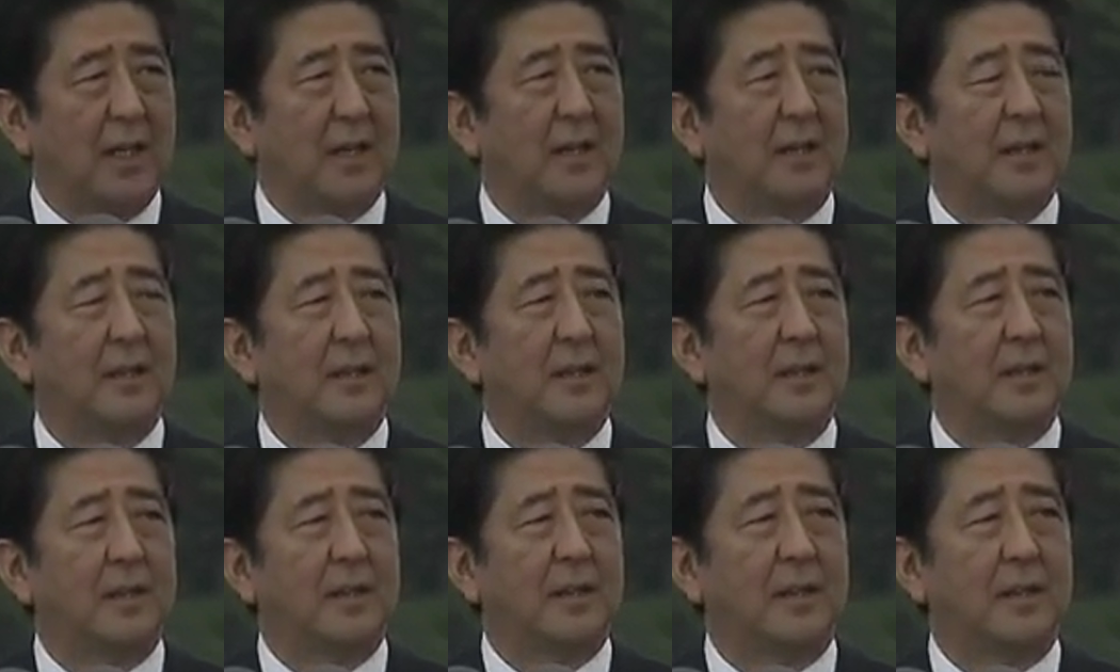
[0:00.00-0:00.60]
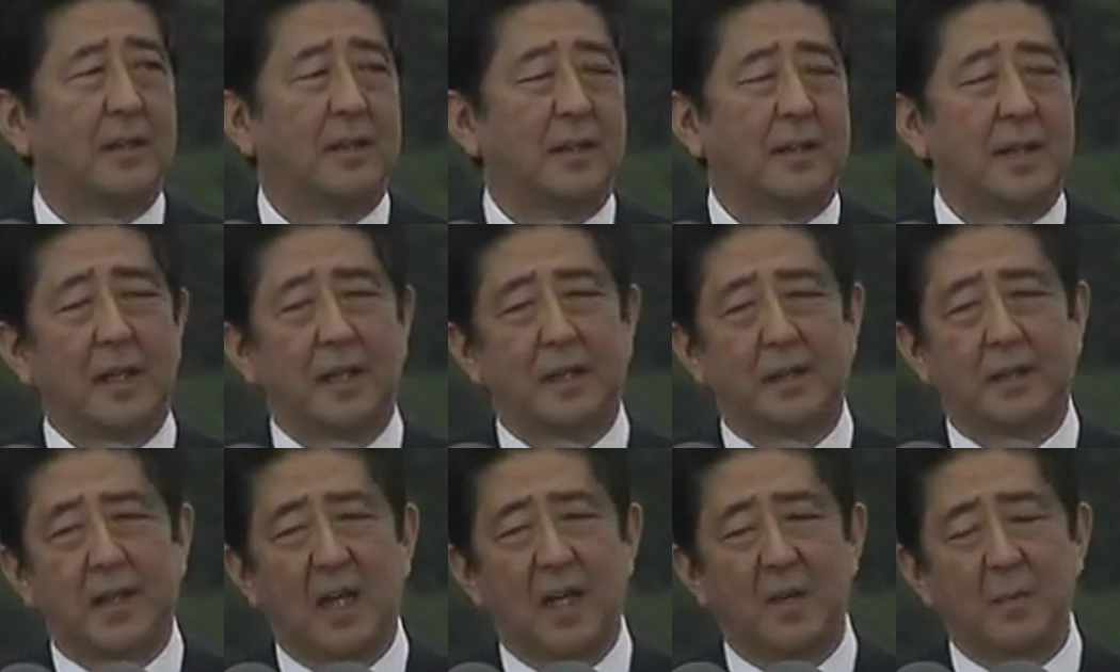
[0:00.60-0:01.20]
Even
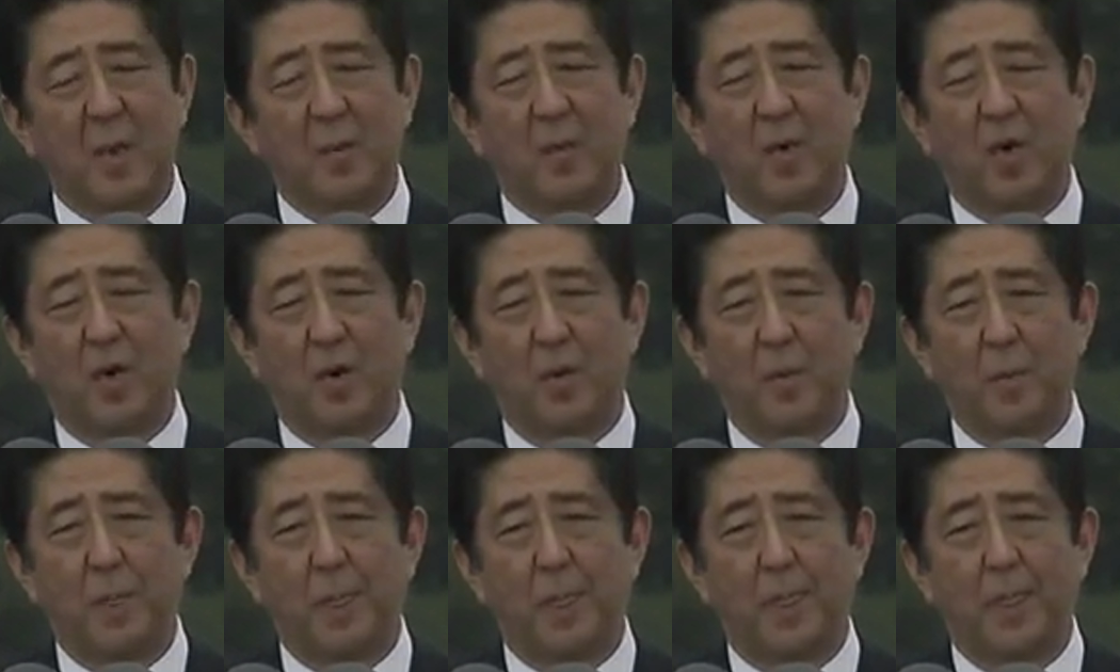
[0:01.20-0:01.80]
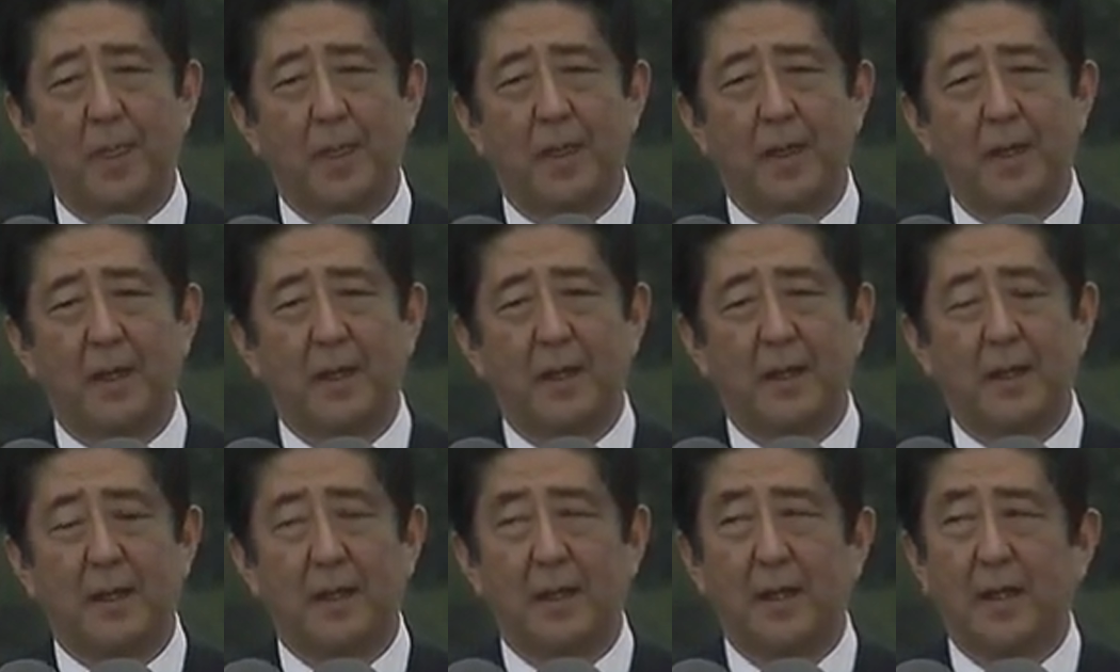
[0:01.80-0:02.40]
75 years
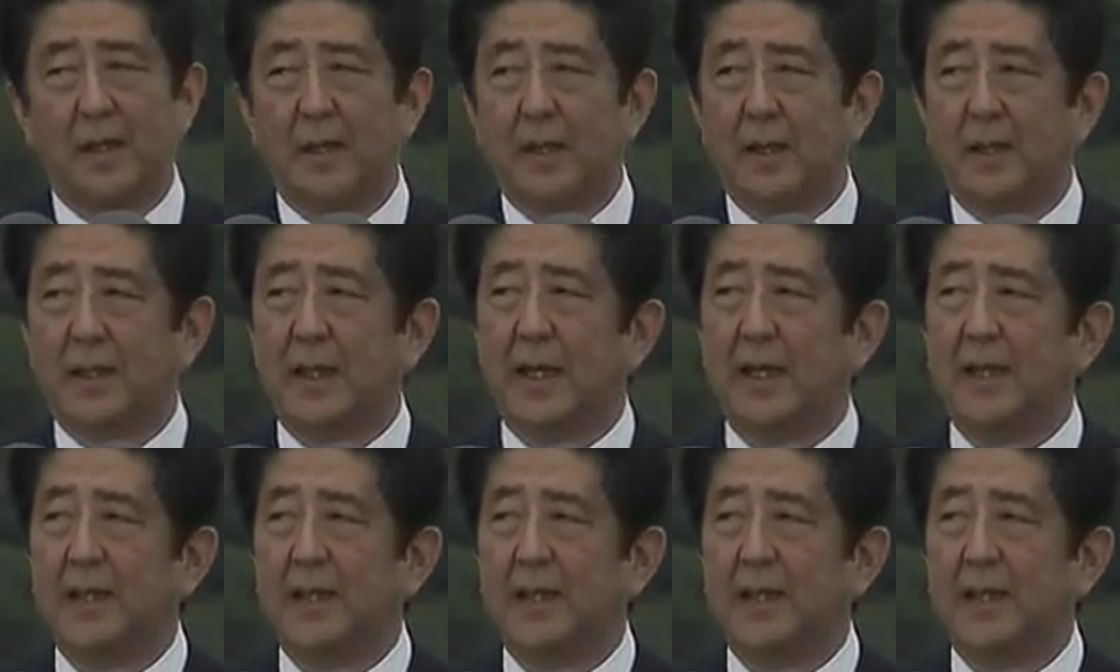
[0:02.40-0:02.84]
later,